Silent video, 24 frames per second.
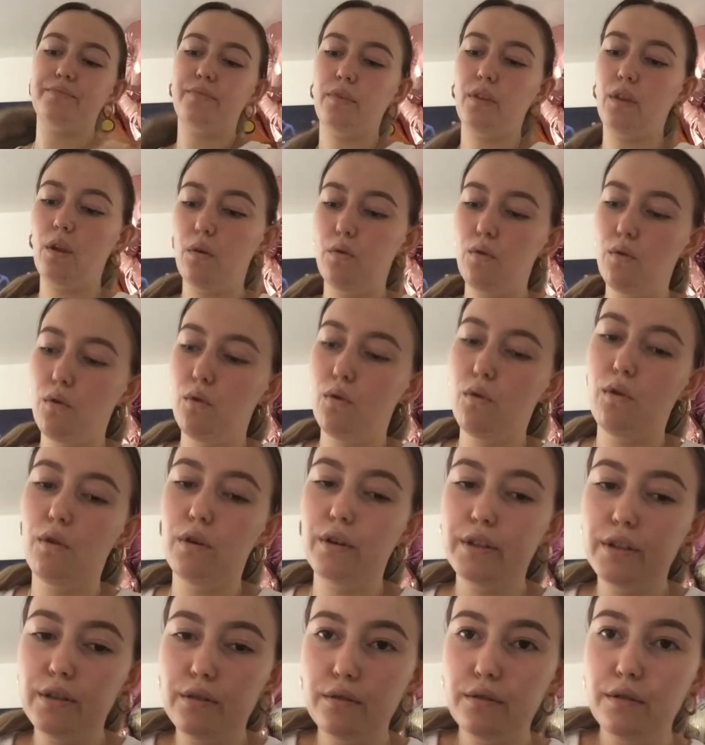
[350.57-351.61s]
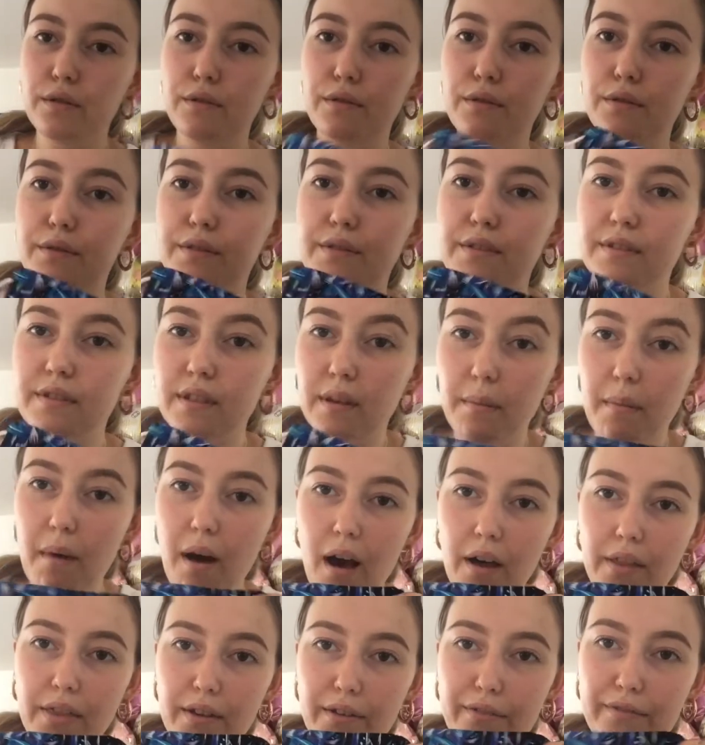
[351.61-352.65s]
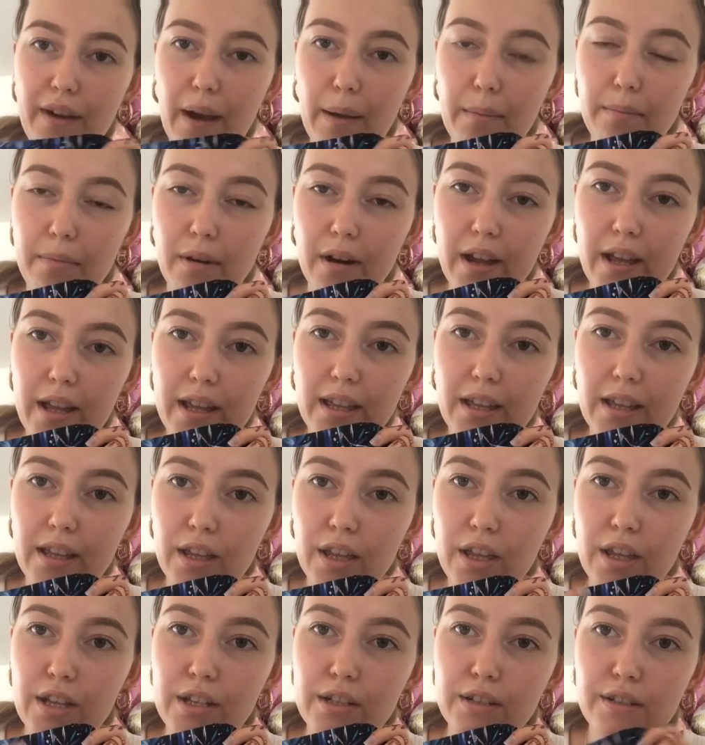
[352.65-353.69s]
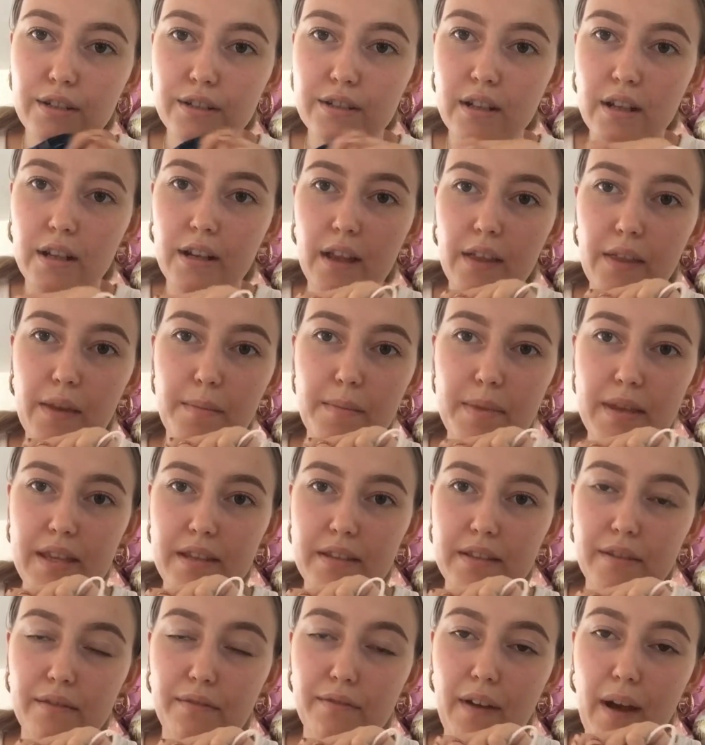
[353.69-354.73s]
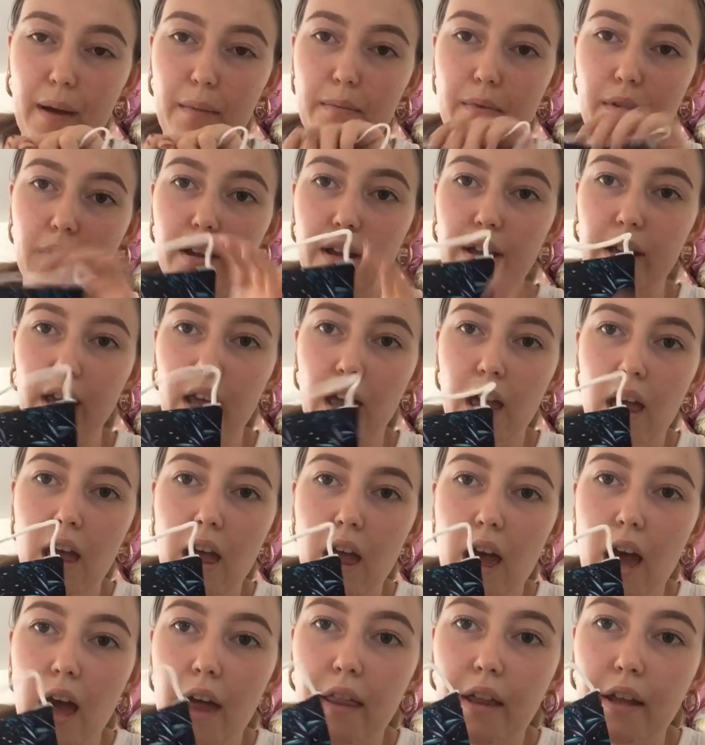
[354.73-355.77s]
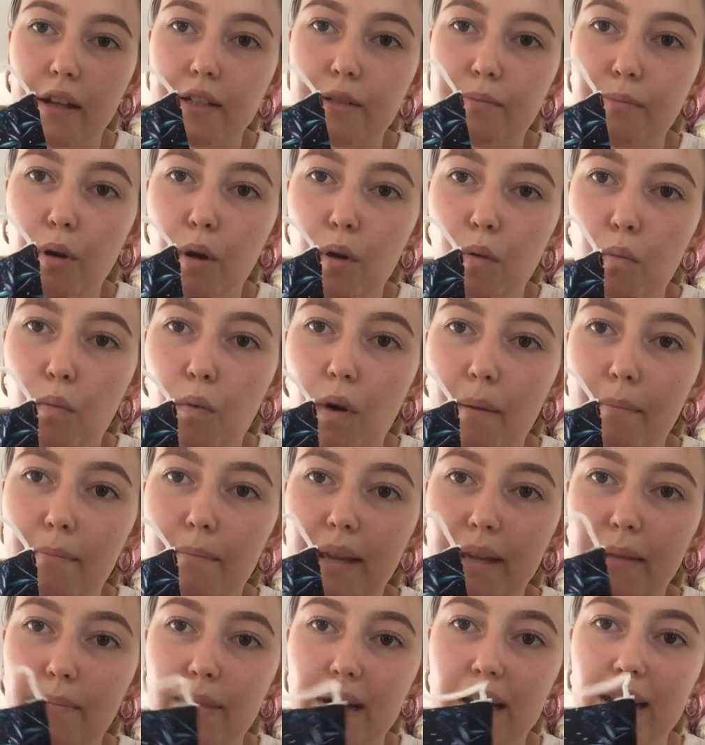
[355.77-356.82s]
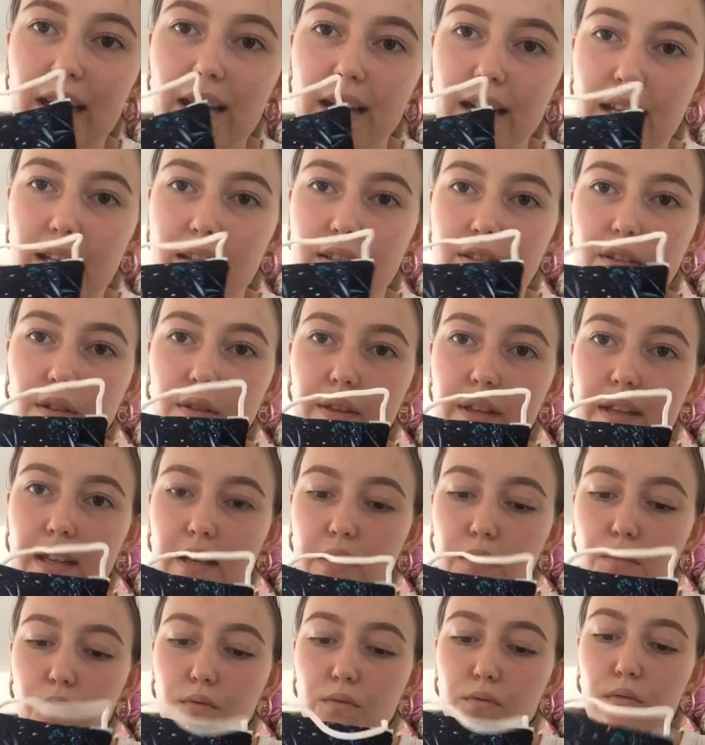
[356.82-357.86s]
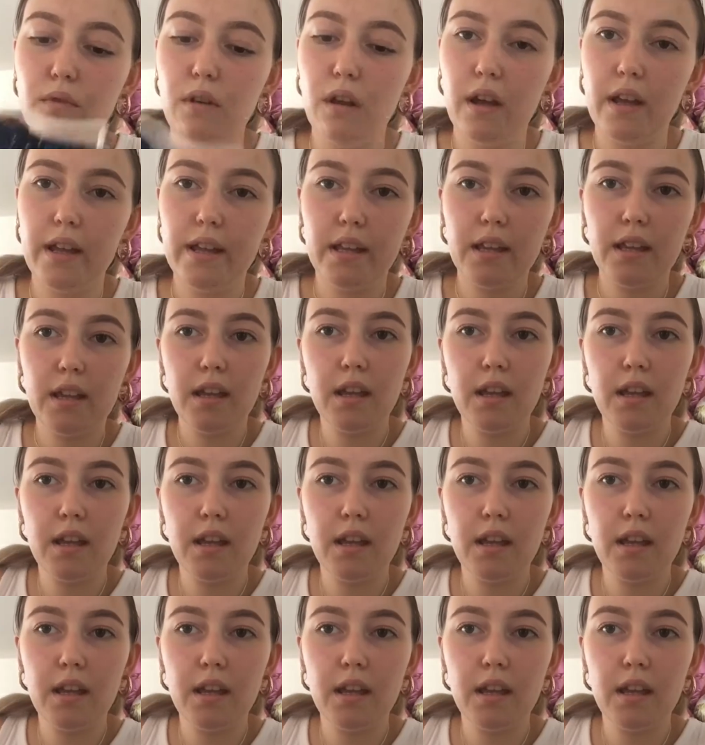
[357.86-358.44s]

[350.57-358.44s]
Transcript: Or you use some other fabric, just another piece of fabric, and I just put one big pleat in it so that it all like